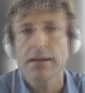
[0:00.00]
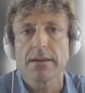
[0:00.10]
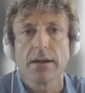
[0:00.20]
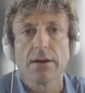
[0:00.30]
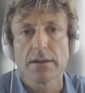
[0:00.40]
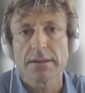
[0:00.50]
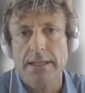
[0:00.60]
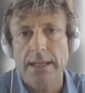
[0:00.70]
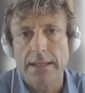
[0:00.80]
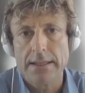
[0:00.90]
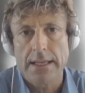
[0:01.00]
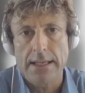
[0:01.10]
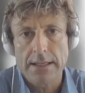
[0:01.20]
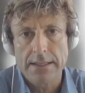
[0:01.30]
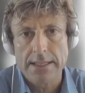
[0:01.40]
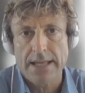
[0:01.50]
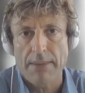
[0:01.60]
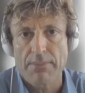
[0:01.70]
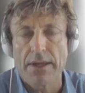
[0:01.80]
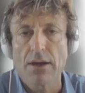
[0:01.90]
They are not the
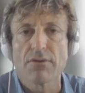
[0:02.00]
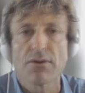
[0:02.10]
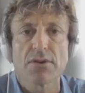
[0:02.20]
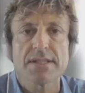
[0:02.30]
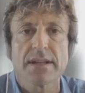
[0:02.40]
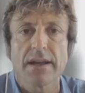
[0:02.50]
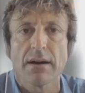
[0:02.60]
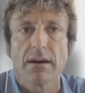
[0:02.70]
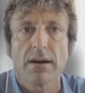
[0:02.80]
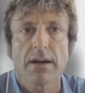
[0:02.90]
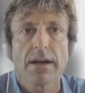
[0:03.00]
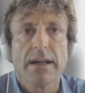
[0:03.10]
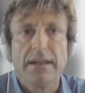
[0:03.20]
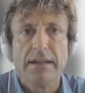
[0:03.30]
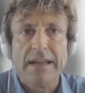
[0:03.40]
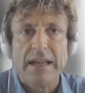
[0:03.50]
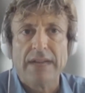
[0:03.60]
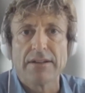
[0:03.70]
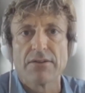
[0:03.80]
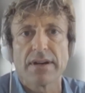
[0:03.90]
same thing. Of course, they are
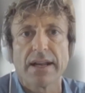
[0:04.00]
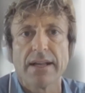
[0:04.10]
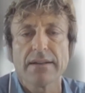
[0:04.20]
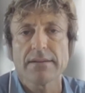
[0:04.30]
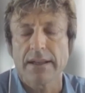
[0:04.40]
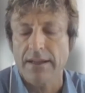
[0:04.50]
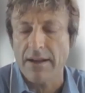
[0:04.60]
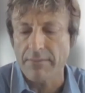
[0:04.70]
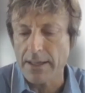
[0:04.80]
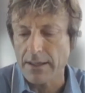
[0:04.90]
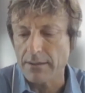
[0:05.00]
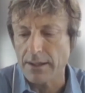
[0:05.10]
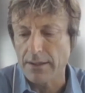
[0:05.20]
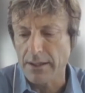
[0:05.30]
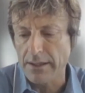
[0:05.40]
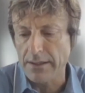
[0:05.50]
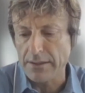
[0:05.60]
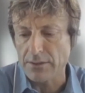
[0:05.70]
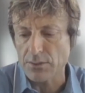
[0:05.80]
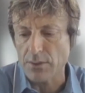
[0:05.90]
interrelated. They've been
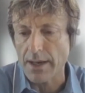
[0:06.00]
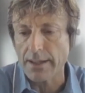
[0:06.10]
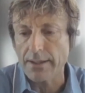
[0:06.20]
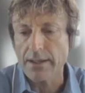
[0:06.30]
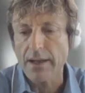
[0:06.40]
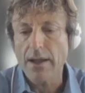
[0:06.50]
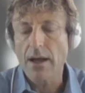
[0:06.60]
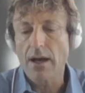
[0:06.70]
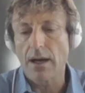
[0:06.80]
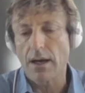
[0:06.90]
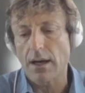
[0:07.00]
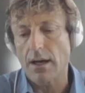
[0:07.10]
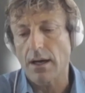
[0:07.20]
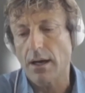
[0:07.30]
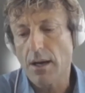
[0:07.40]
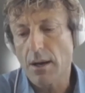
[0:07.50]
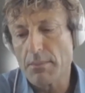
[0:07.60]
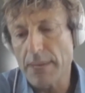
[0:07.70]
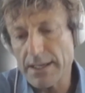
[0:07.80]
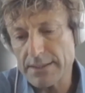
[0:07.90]
intertwined,
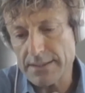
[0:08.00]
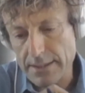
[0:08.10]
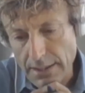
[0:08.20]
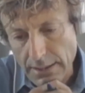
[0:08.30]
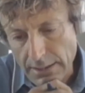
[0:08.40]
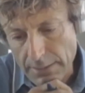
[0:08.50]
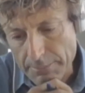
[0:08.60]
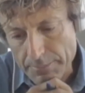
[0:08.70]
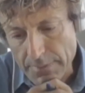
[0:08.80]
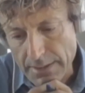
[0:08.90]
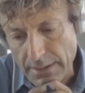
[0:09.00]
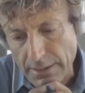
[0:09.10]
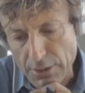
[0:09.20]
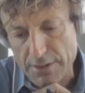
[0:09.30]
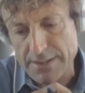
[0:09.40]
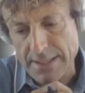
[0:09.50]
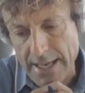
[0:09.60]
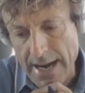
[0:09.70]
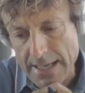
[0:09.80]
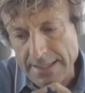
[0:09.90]
but they are not
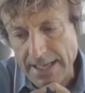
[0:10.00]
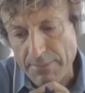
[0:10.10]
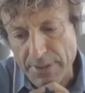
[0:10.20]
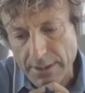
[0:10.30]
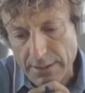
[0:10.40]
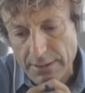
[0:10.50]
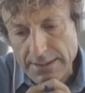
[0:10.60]
the same thing.